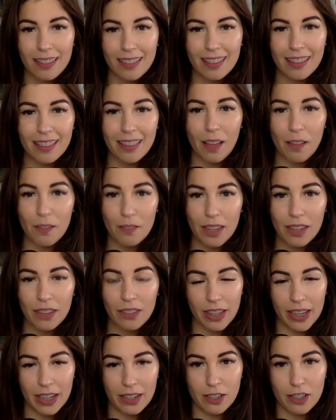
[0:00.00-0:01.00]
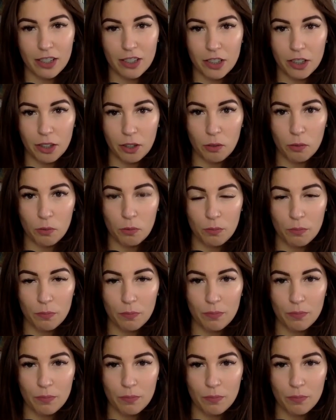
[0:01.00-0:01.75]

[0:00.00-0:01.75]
the loving thing to do